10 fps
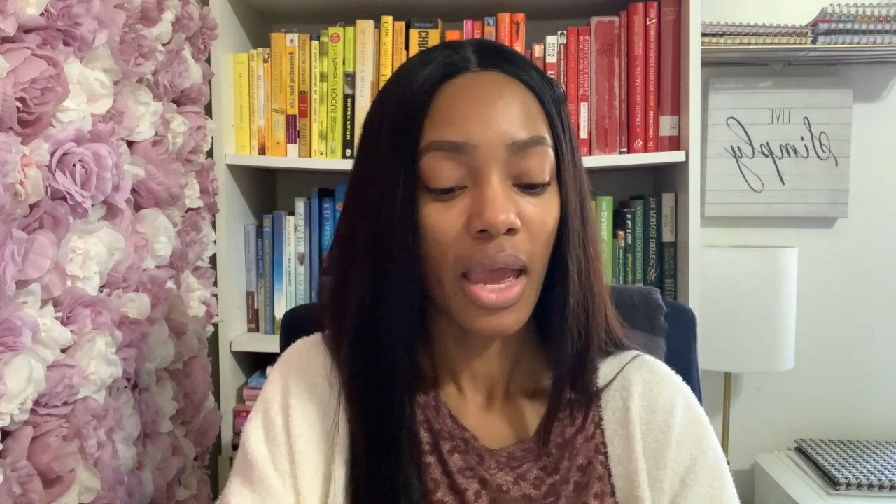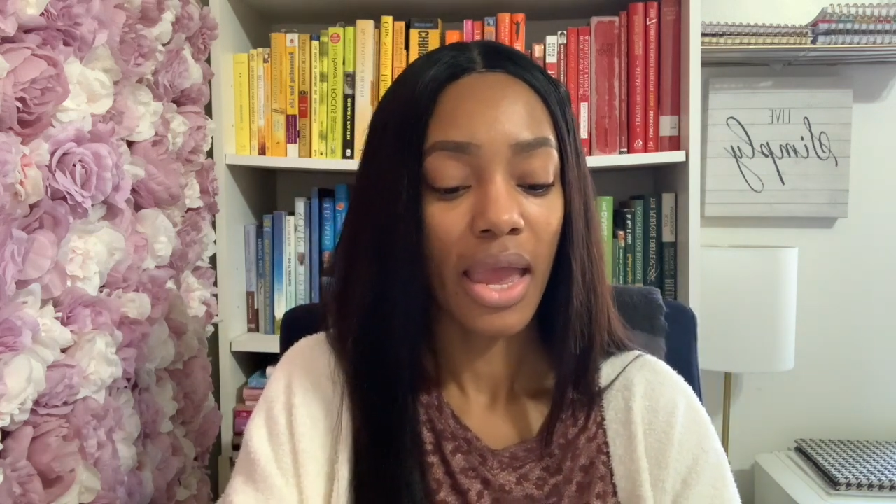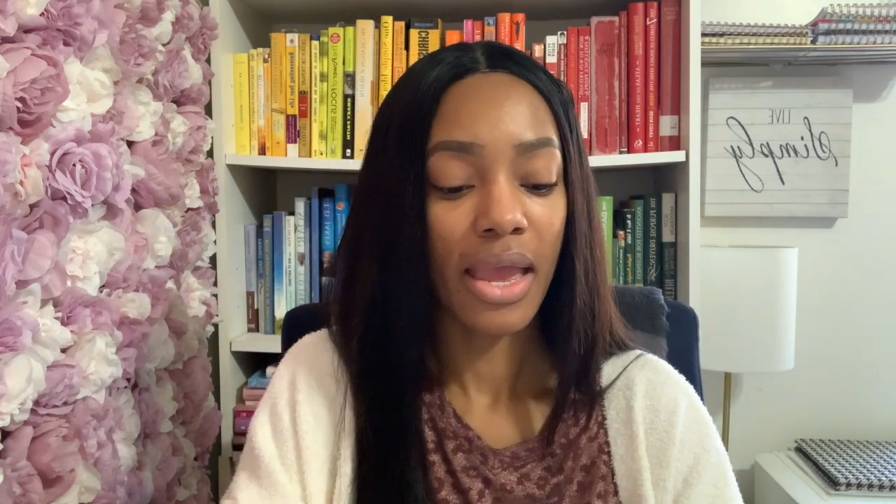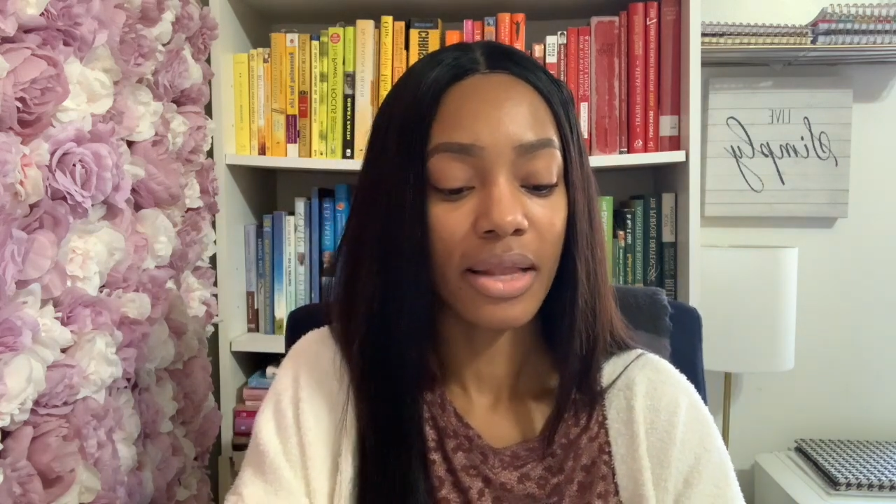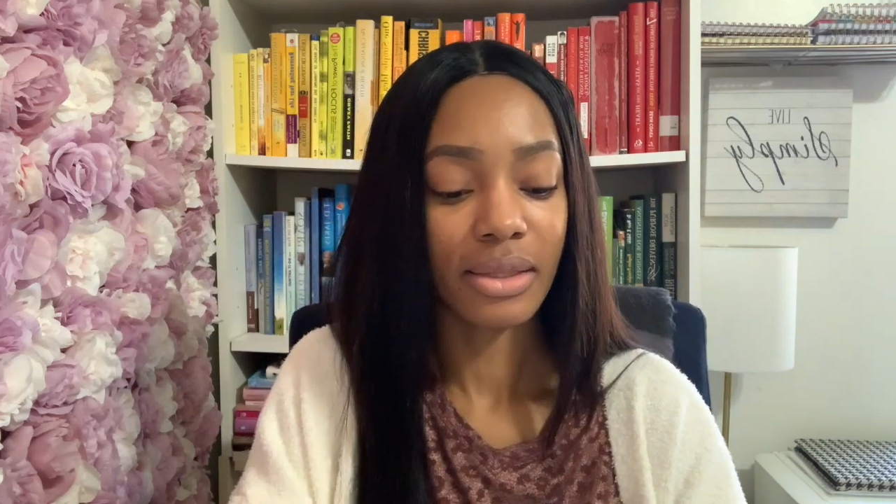
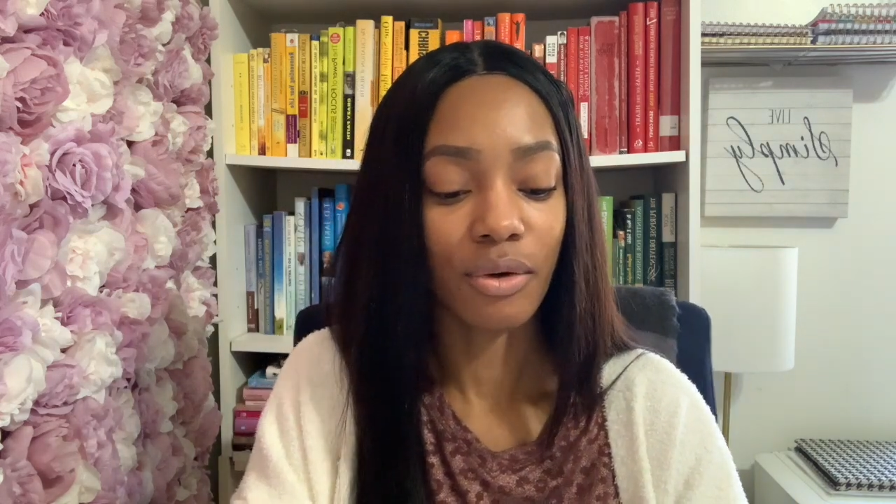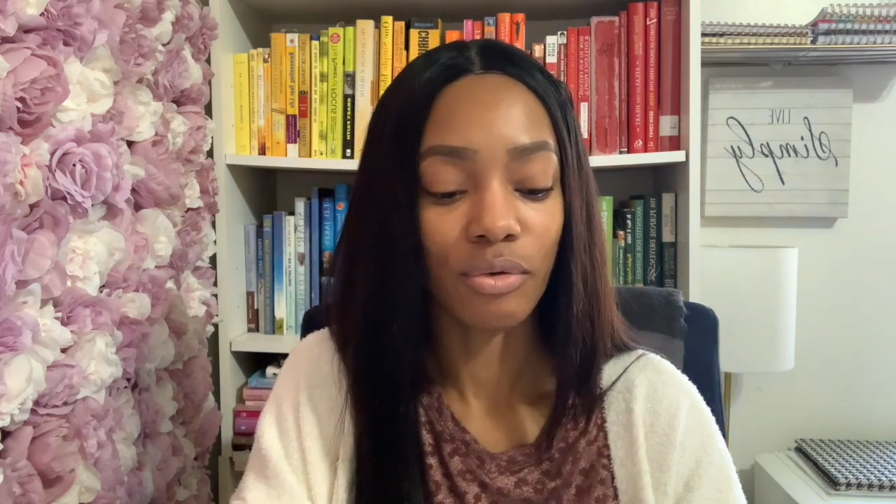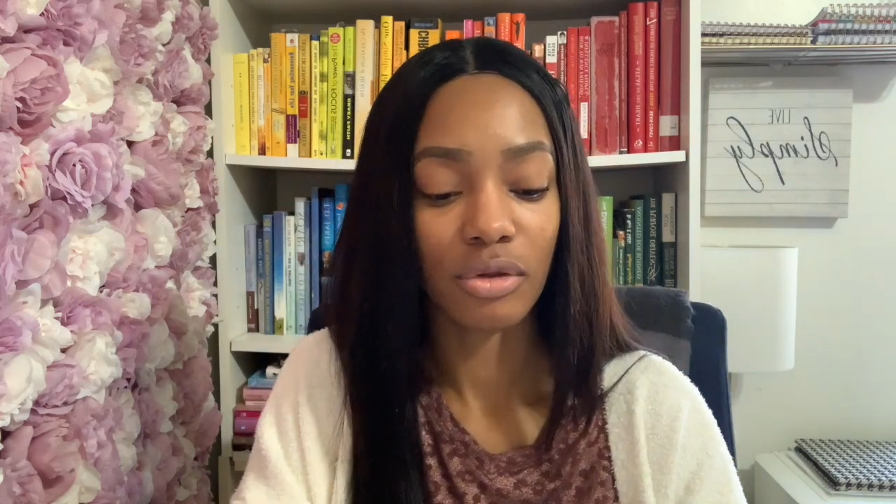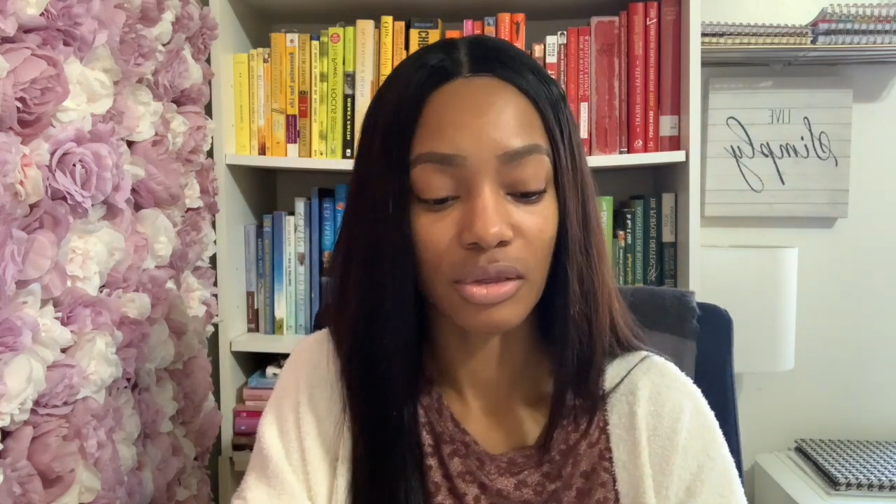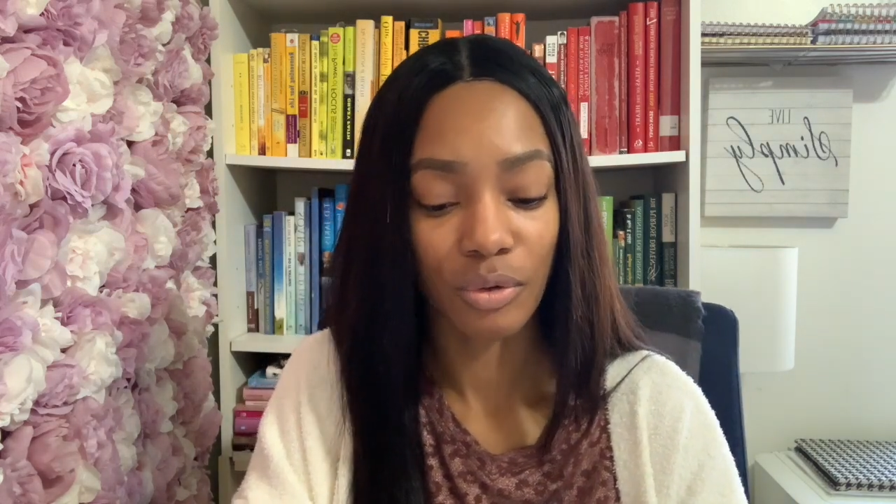and
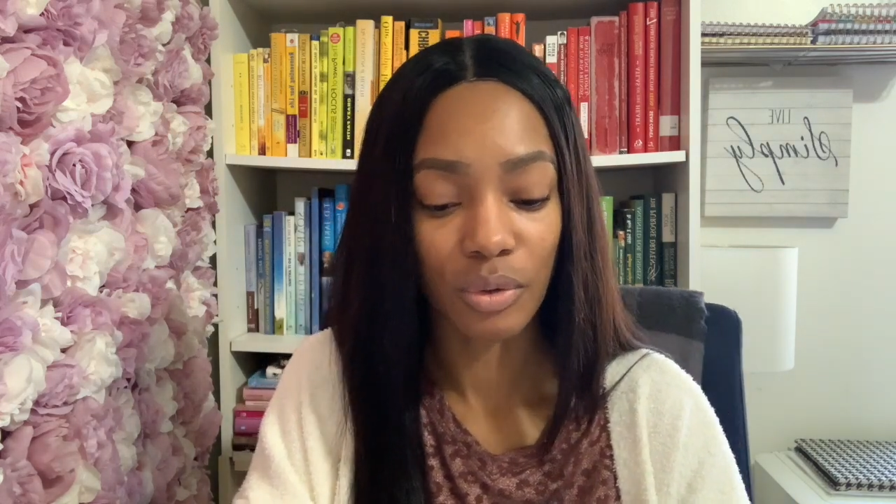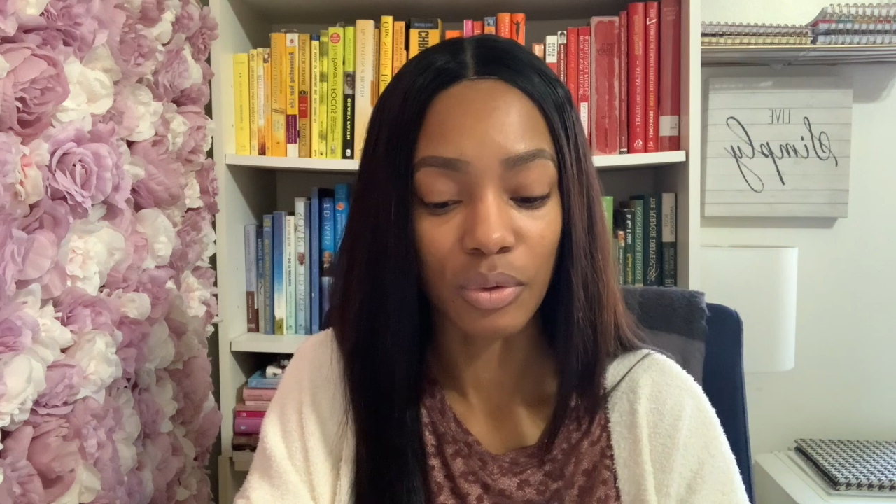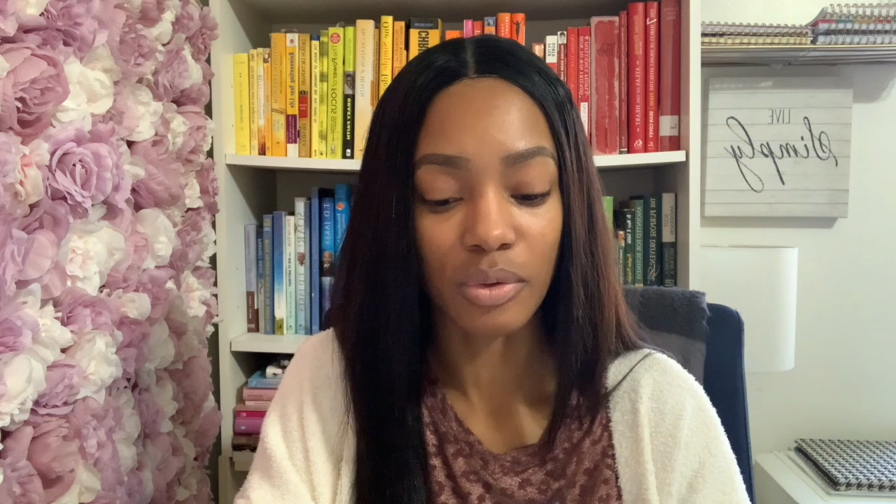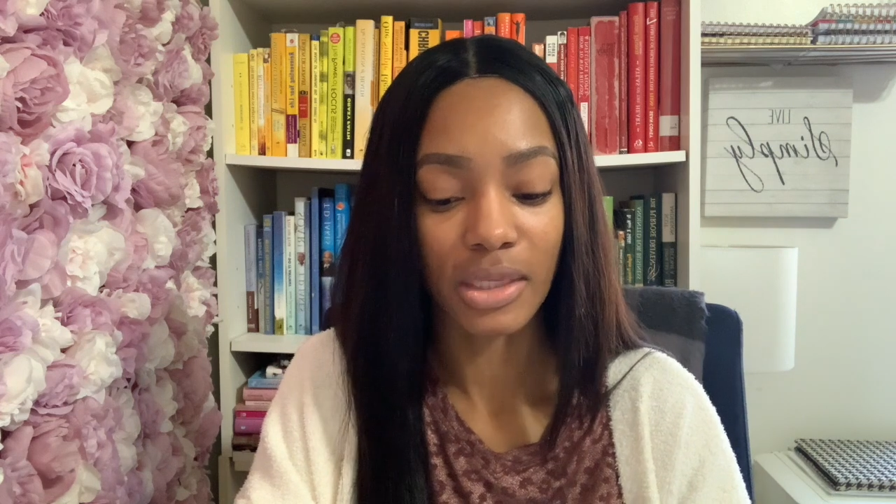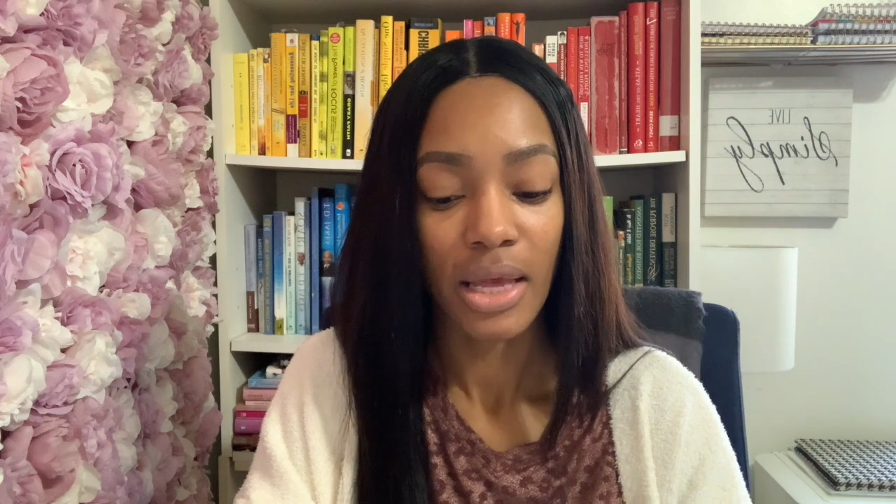those
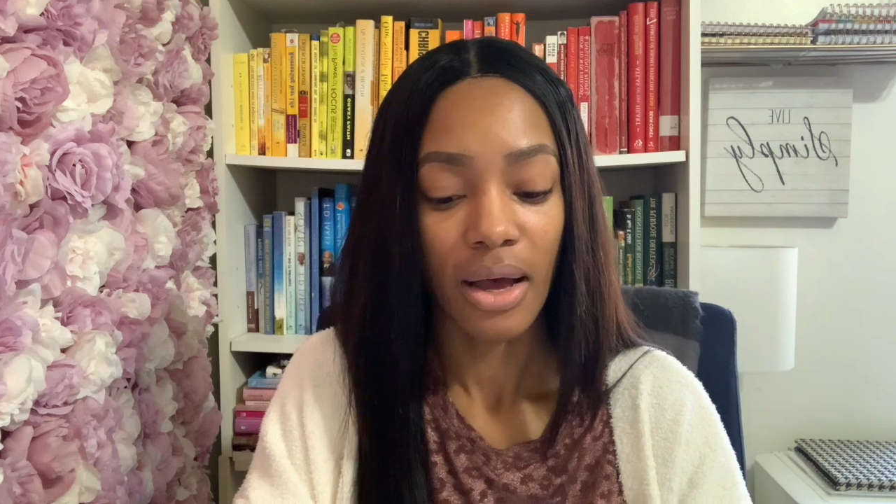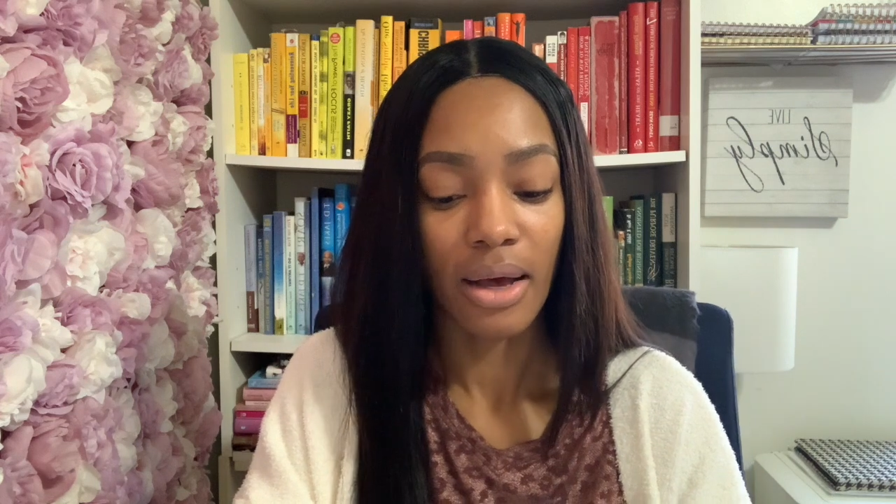circles.